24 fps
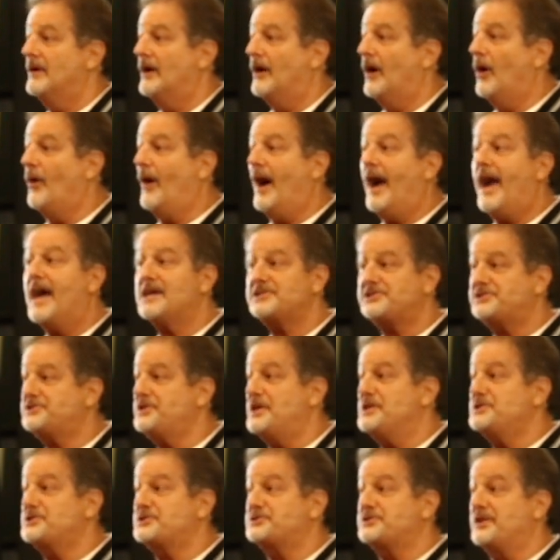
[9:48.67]
Oh, I asked
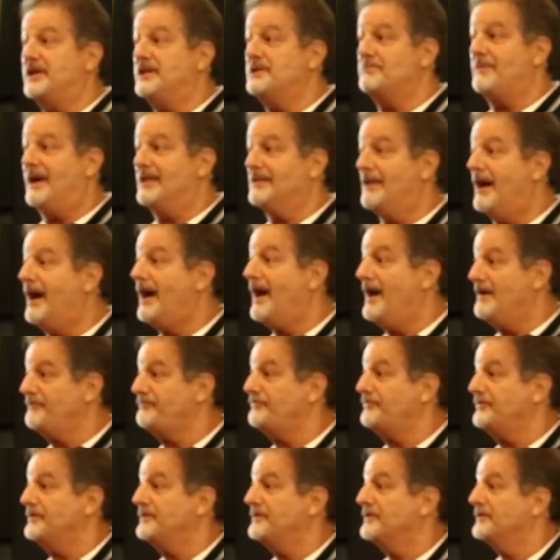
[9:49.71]
Jesus into my
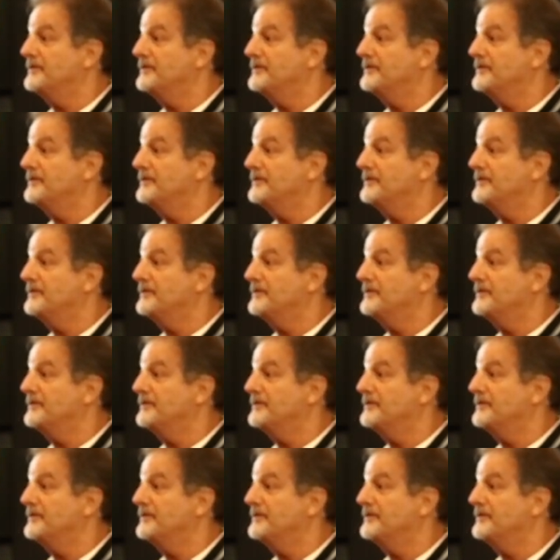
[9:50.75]
life.